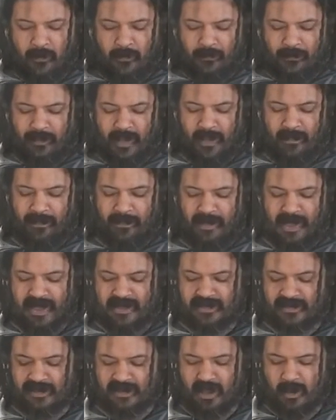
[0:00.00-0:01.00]
Then the
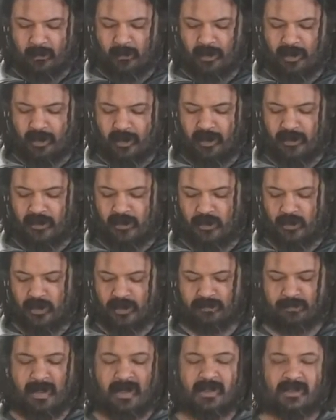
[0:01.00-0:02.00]
next thing that we're going to do
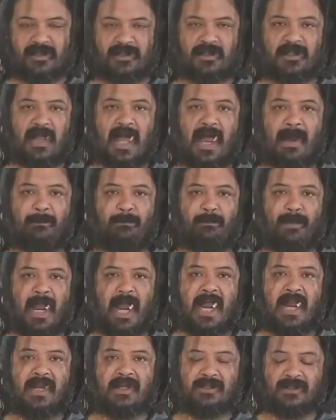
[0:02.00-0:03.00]
is make a slab
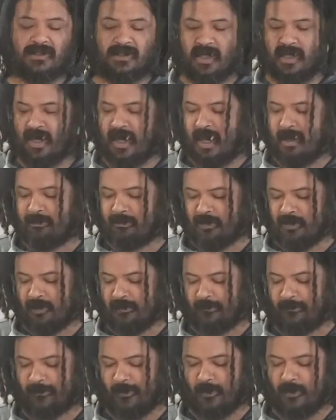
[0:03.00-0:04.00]
base, and I'm going
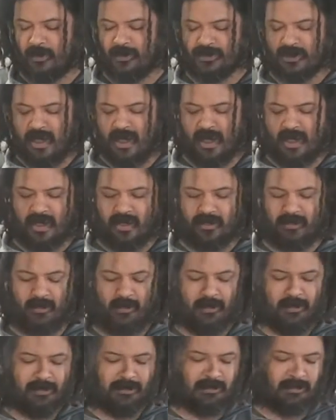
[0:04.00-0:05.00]
to focus on
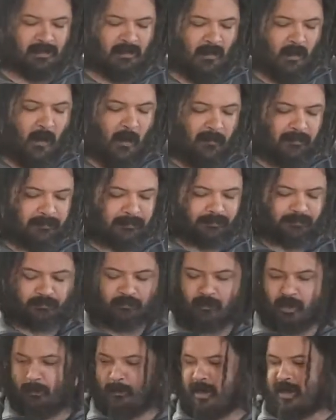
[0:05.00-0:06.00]

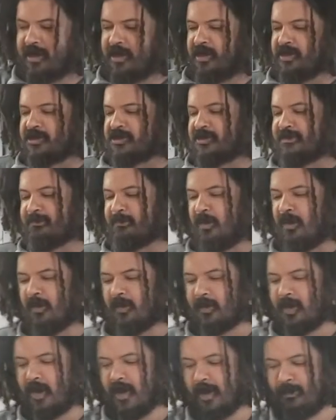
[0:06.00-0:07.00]
making a
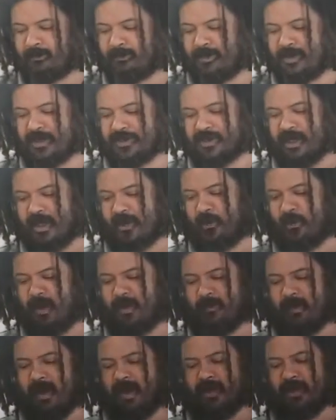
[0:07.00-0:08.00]
small cup just like we
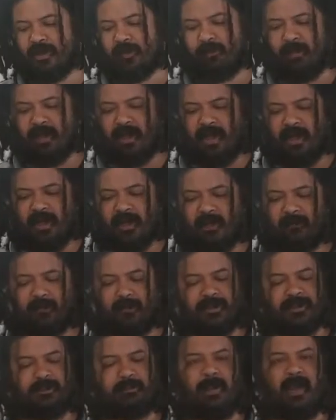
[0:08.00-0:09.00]
made in the beginning of
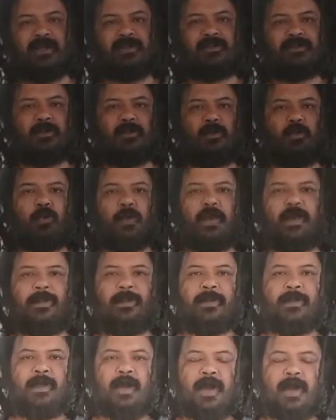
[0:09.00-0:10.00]
the semester
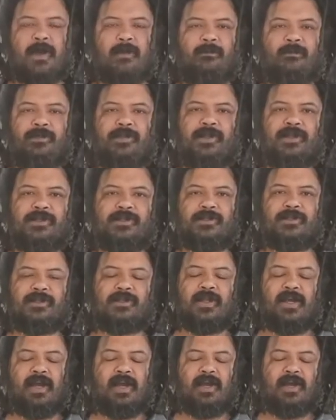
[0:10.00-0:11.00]
with
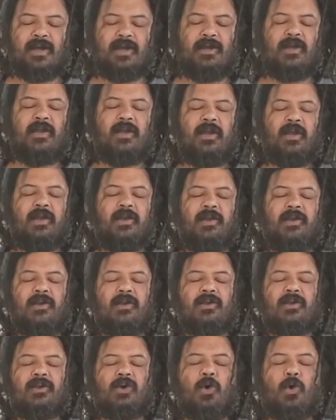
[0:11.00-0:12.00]
the
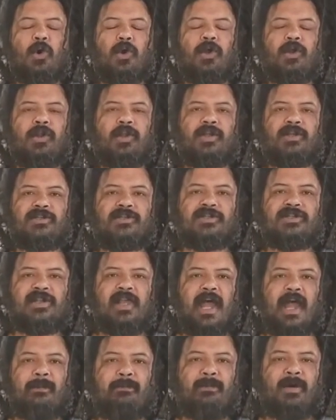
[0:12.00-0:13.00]
coil and
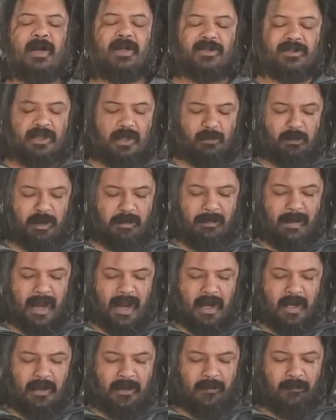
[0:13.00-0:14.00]
slab mugs that we
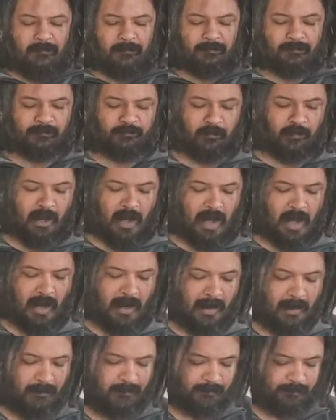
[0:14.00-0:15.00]
made.
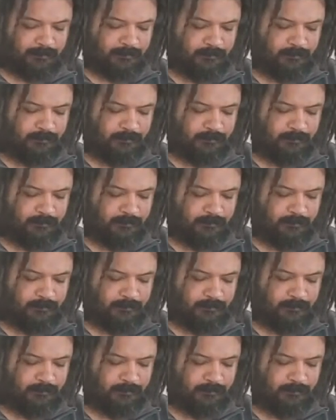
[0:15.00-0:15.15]
So